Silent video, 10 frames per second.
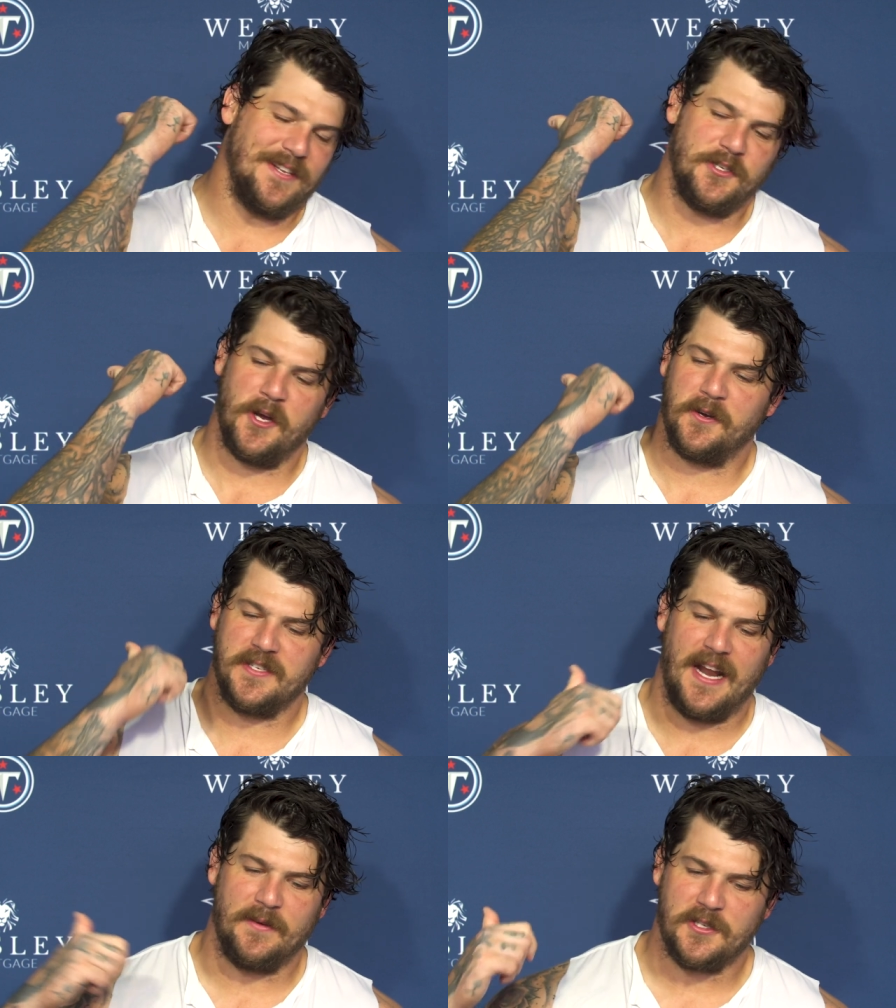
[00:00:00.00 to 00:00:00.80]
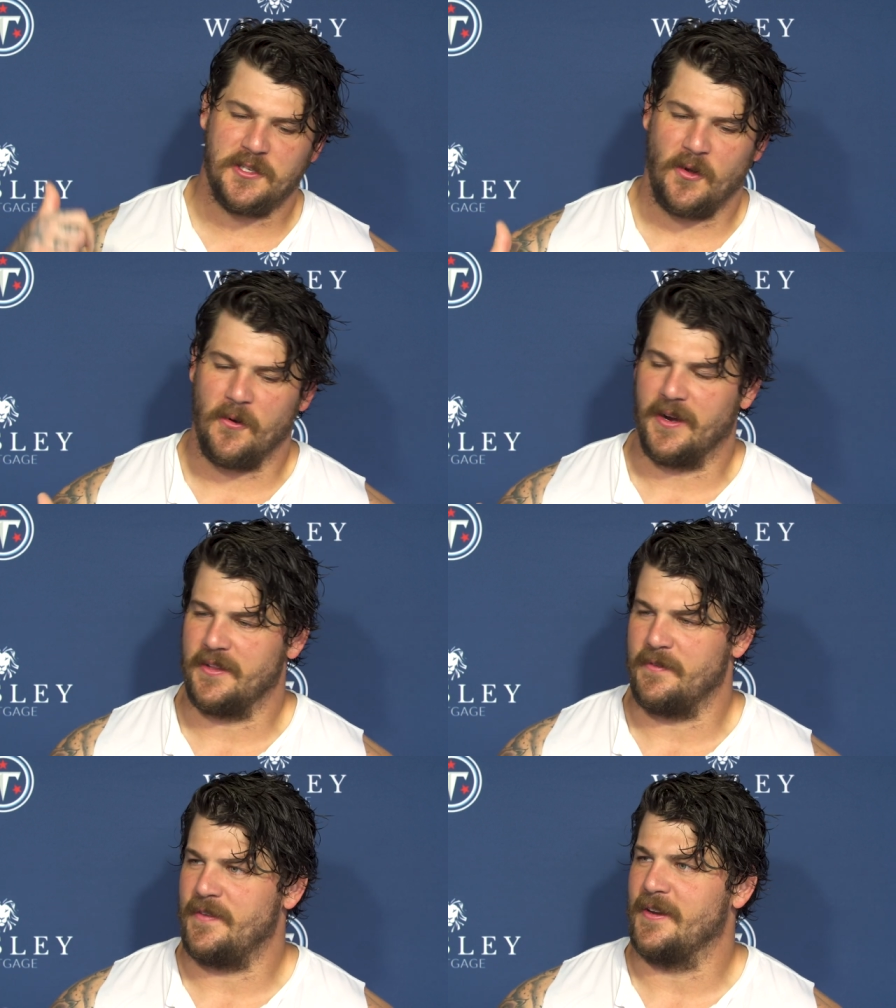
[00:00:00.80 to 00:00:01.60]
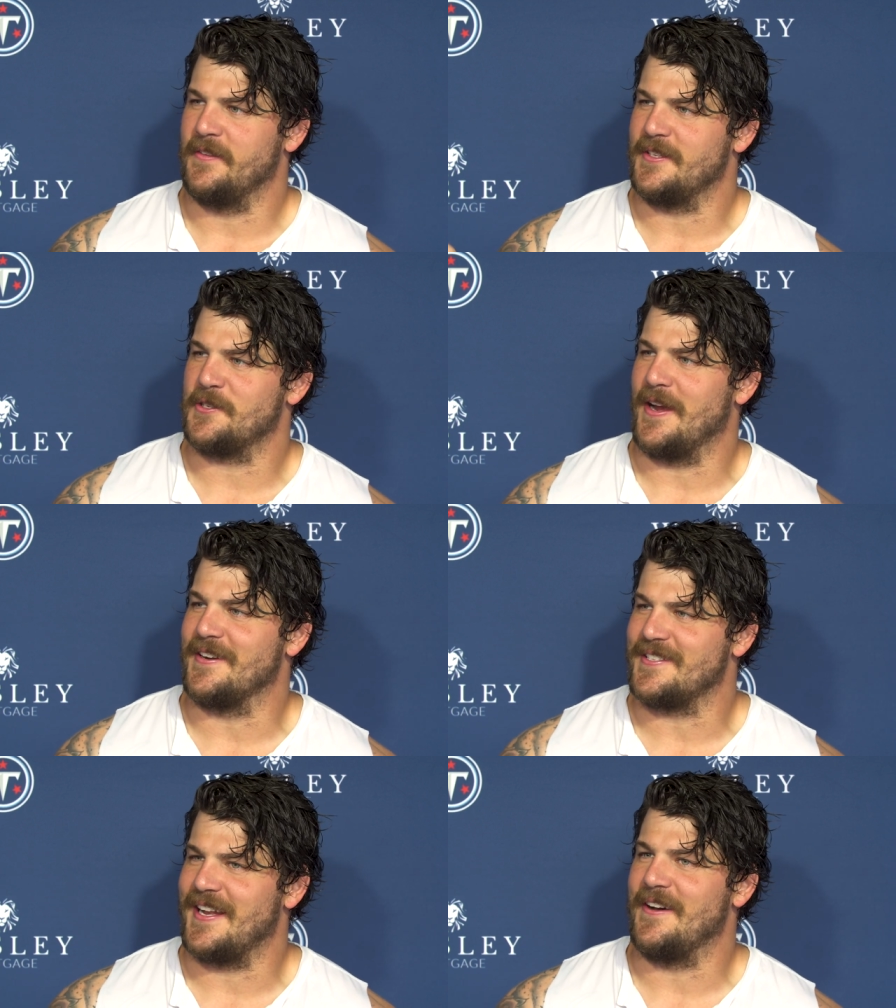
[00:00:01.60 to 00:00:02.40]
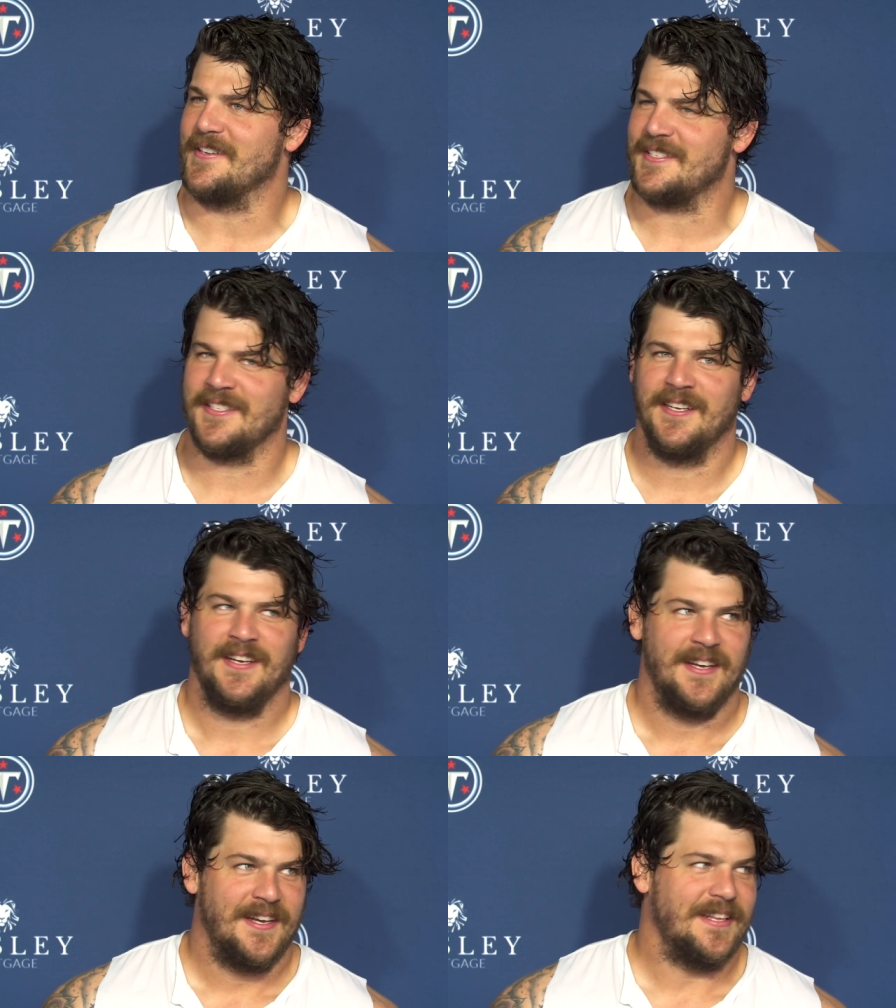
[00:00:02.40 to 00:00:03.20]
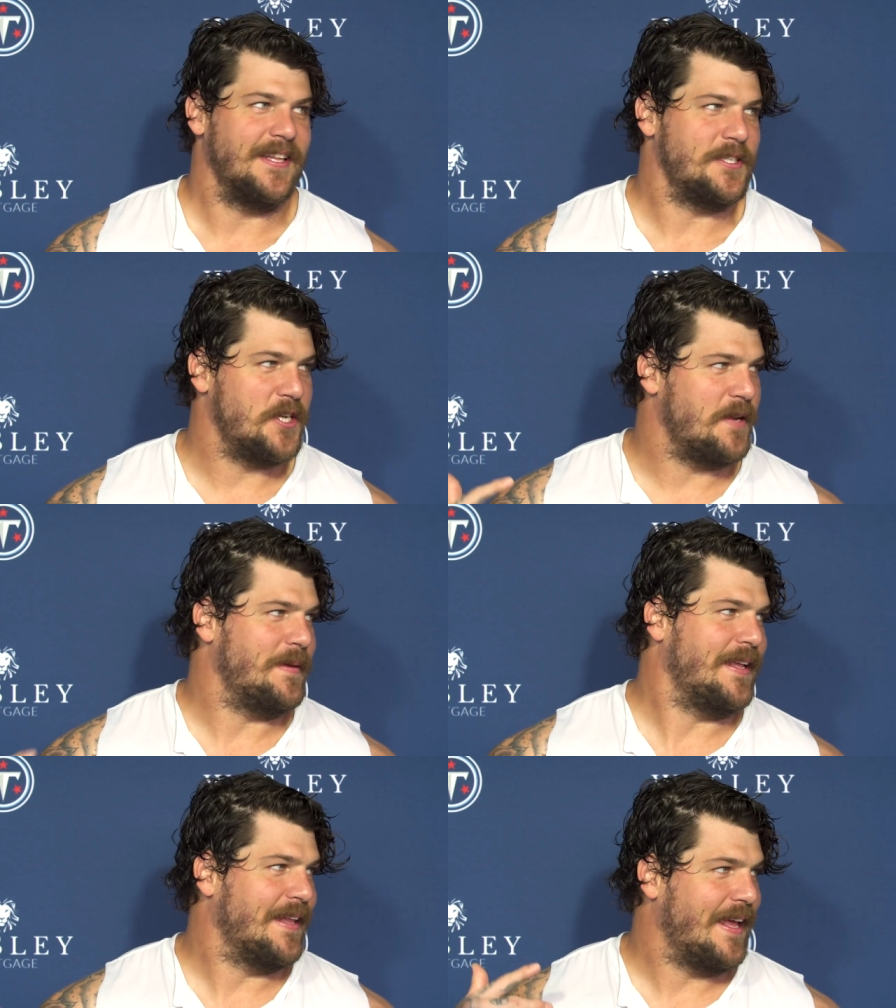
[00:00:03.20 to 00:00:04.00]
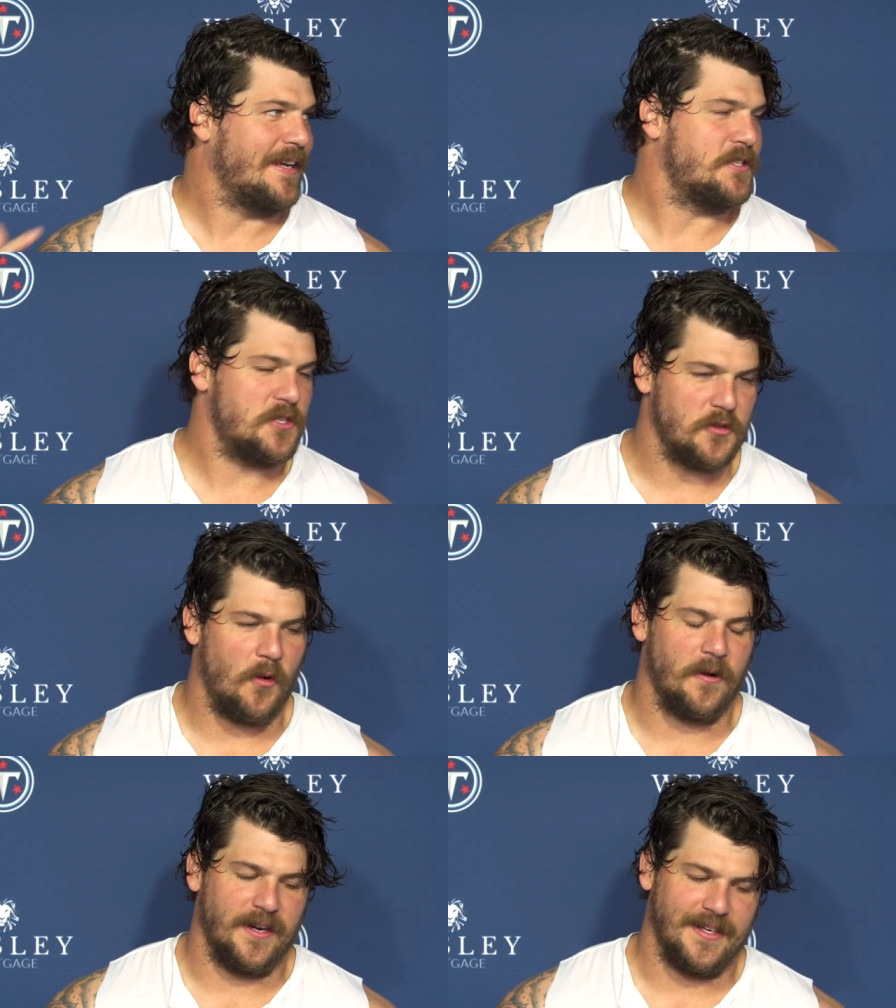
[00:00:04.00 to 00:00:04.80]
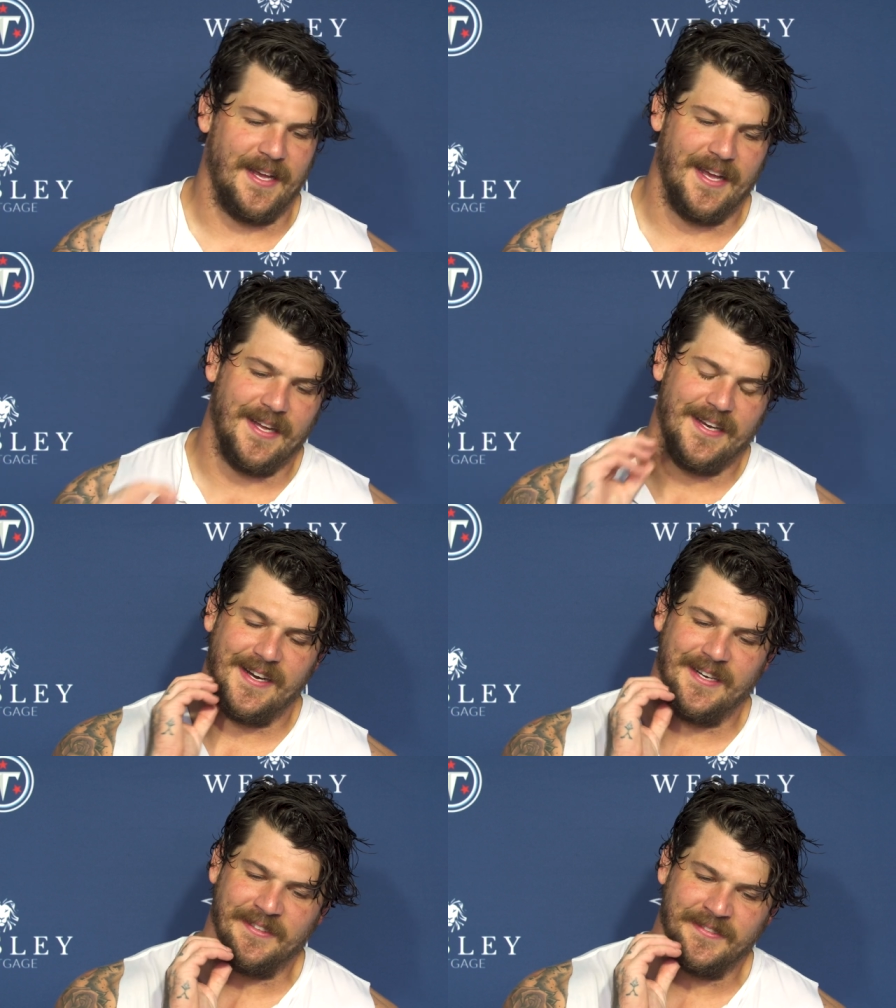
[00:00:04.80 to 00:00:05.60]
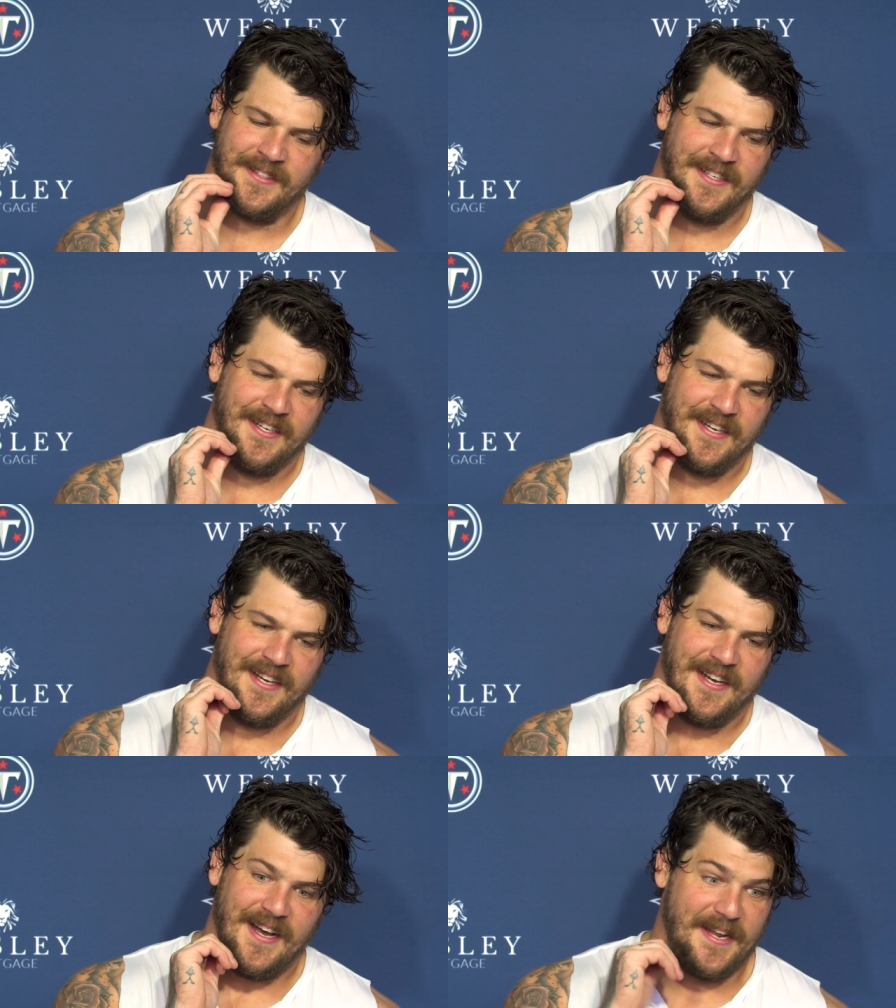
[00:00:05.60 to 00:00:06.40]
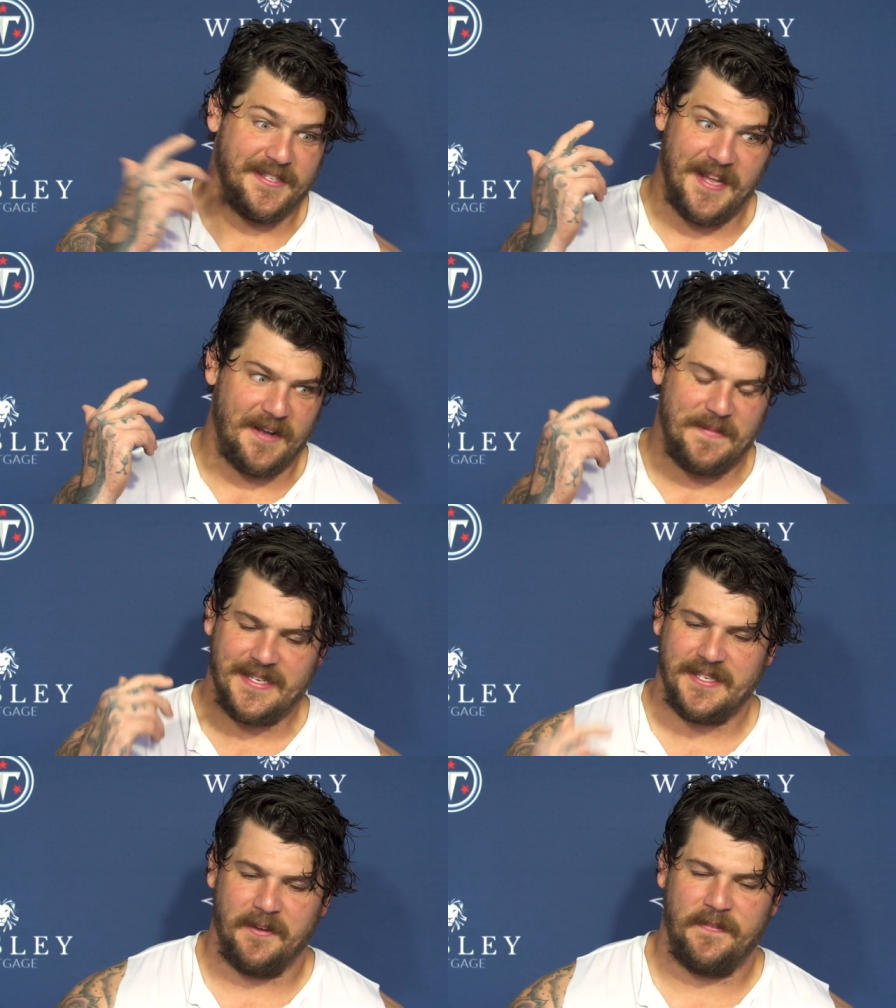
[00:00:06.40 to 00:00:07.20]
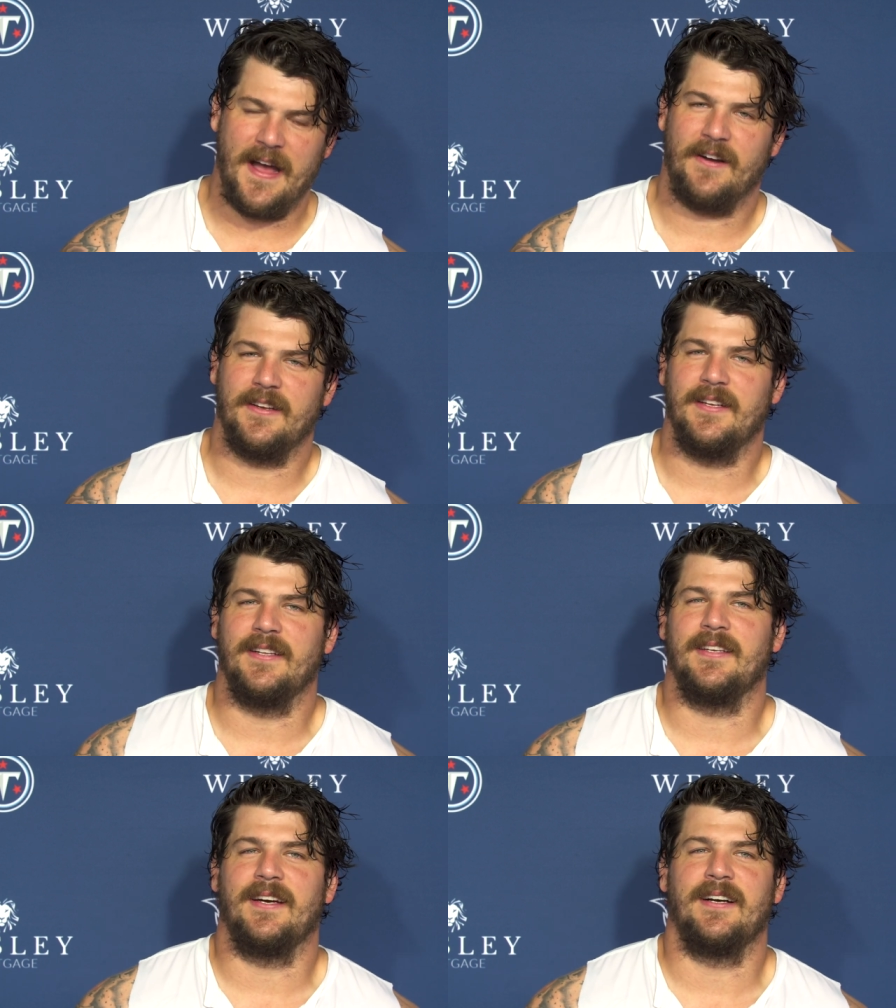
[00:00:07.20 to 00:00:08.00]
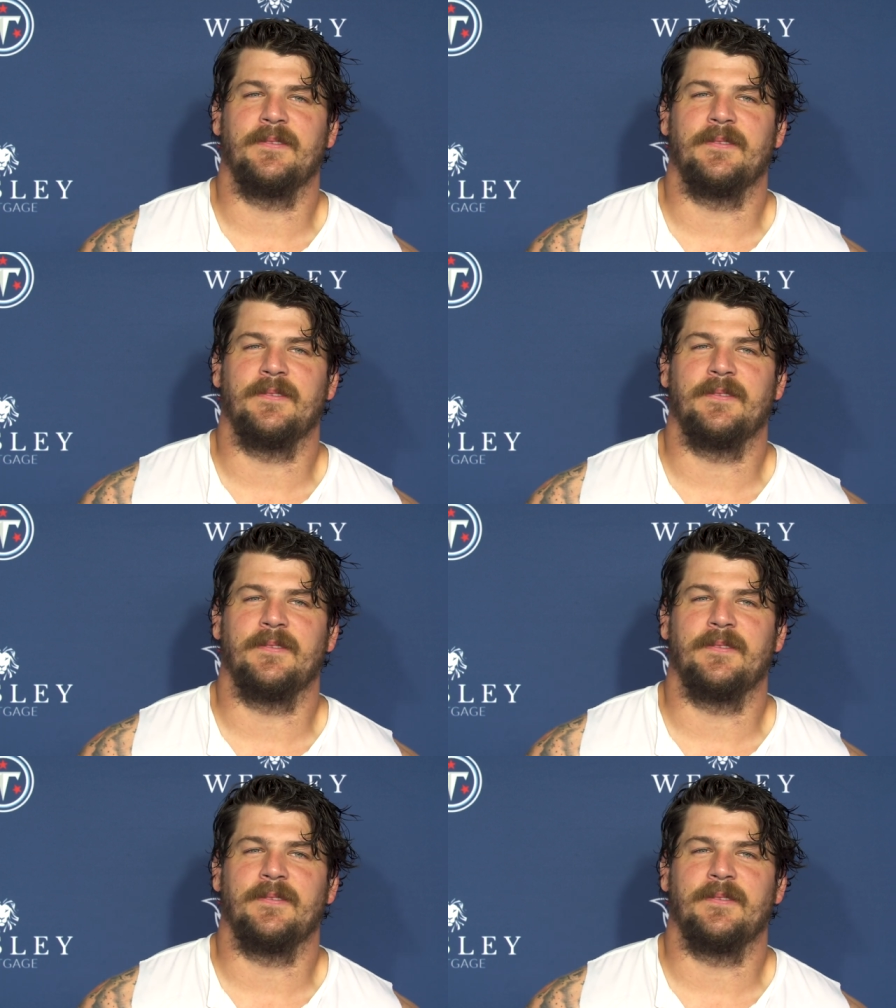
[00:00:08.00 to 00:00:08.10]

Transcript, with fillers: jokes that I was snoring on the field, and the trainer said I was legitimately like snoring. And I just knocked myself out. And